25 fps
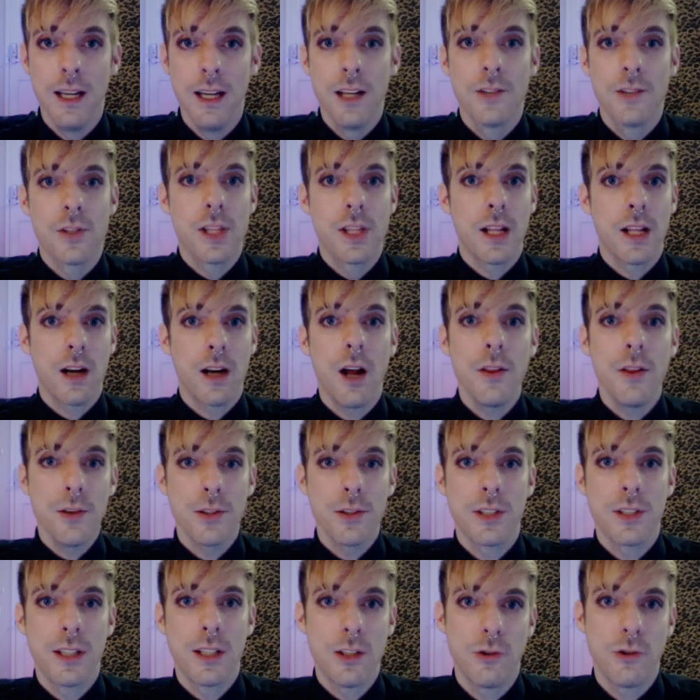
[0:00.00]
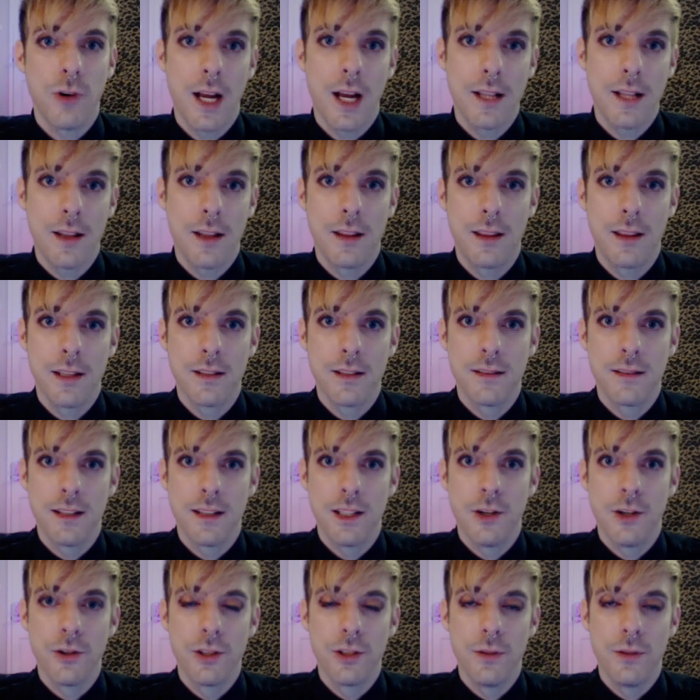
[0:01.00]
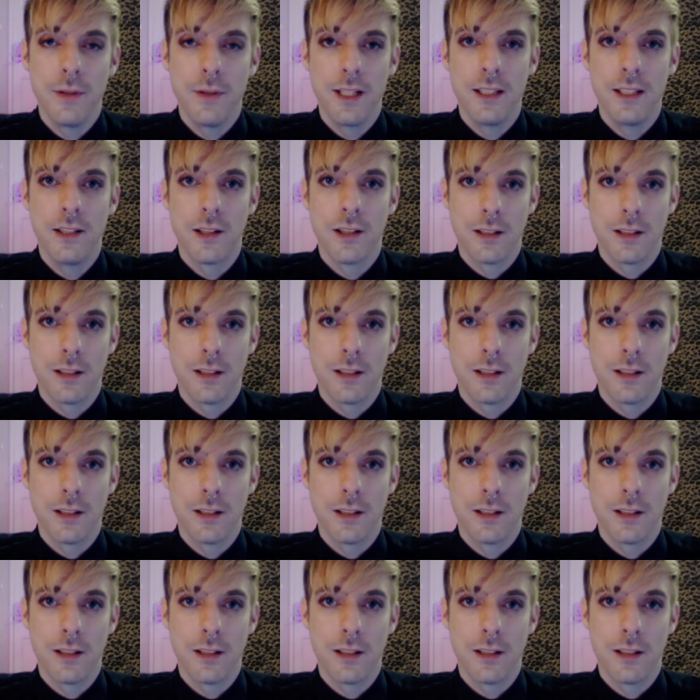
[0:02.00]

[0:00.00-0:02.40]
so that others can try the things that you're doing in your